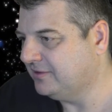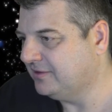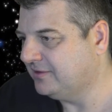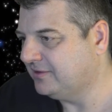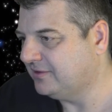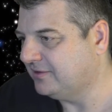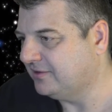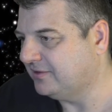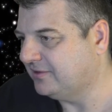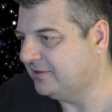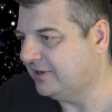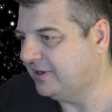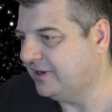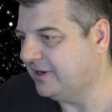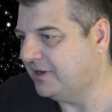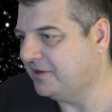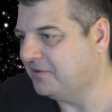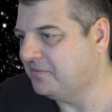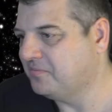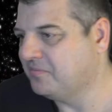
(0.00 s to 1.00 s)
as you can see
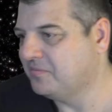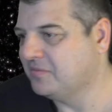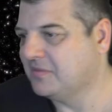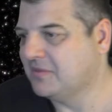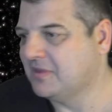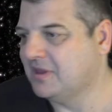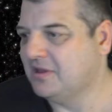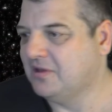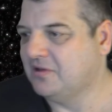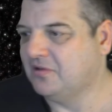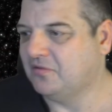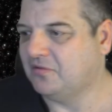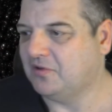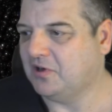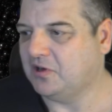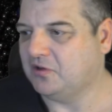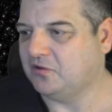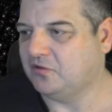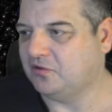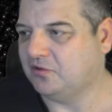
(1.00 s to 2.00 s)
there.
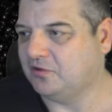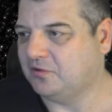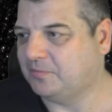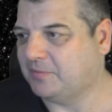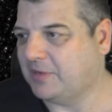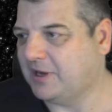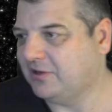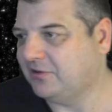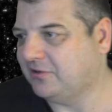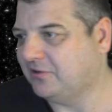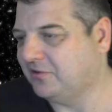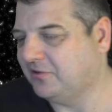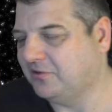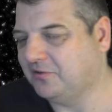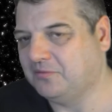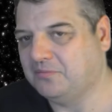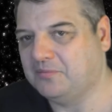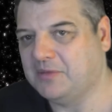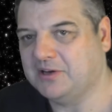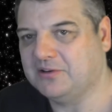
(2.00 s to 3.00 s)
Floating through space, you
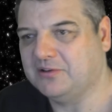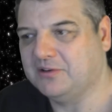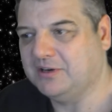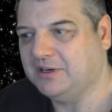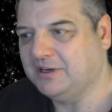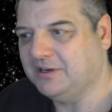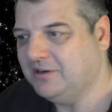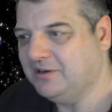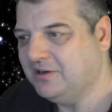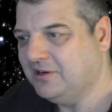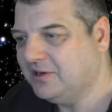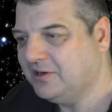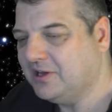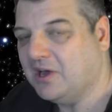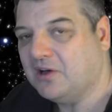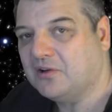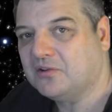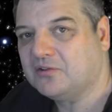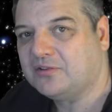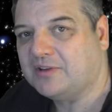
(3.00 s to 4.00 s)
can imagine the
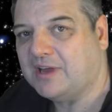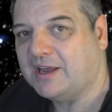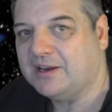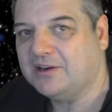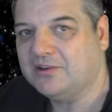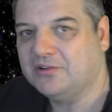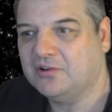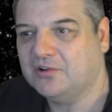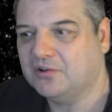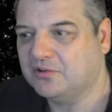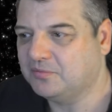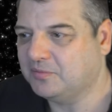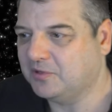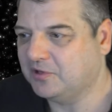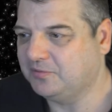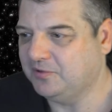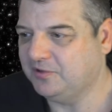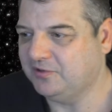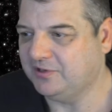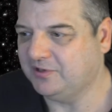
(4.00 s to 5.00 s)
Carl Sagan
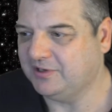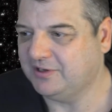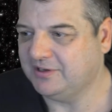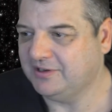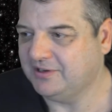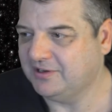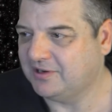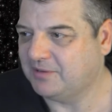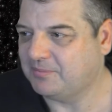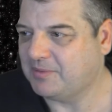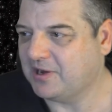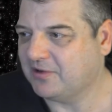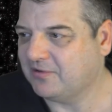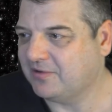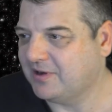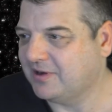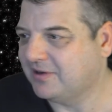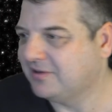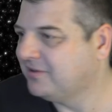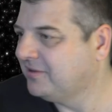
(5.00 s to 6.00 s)
Cosmos music in the
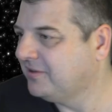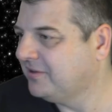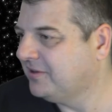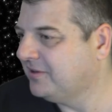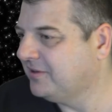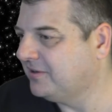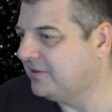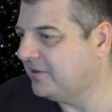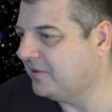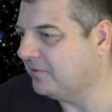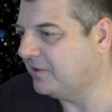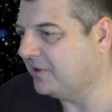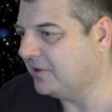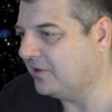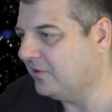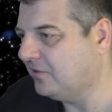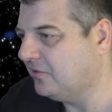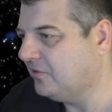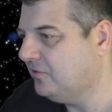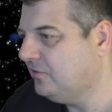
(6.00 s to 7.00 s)
background. The other one that
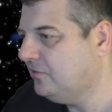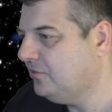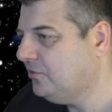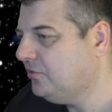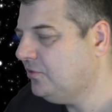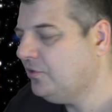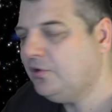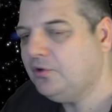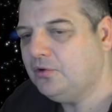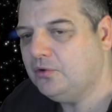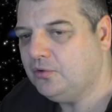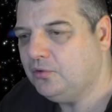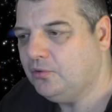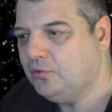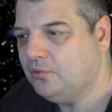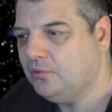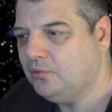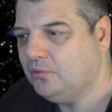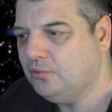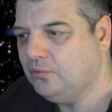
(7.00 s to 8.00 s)
goes
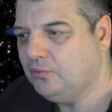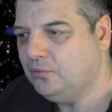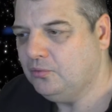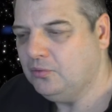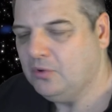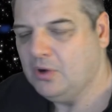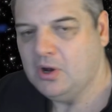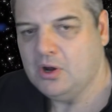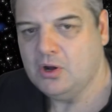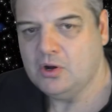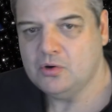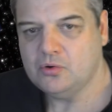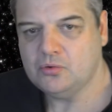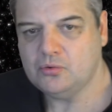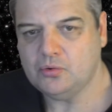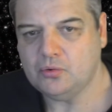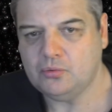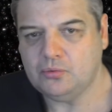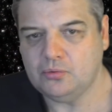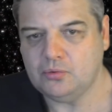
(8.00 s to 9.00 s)
doo-doo-doo,
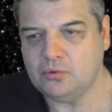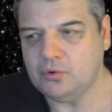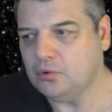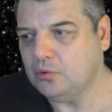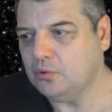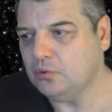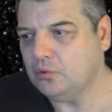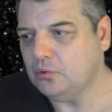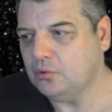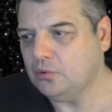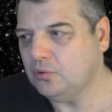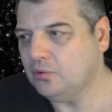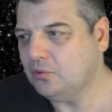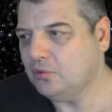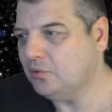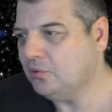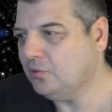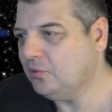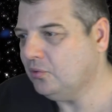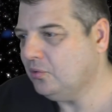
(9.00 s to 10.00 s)

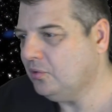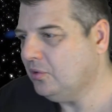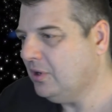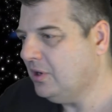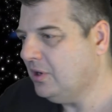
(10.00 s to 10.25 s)
doo-doo,